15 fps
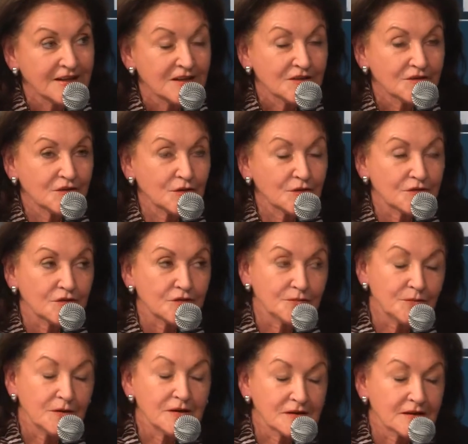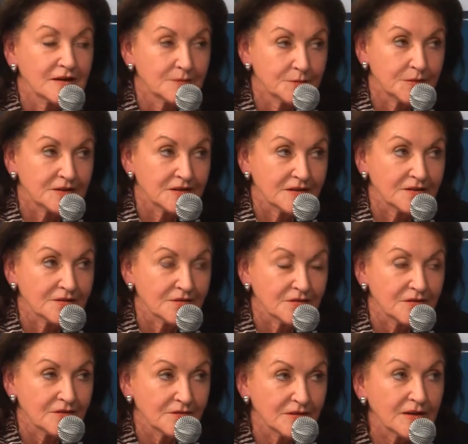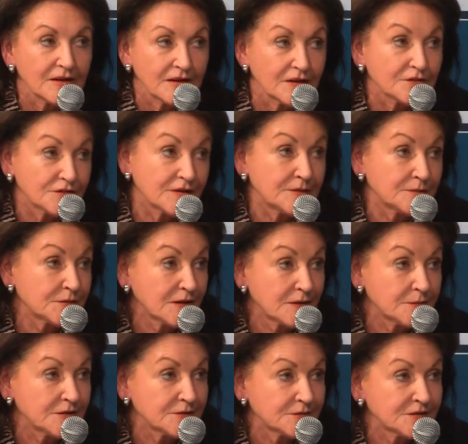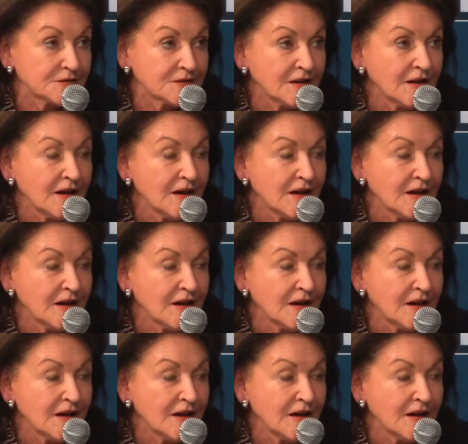So the small companies will have some problems.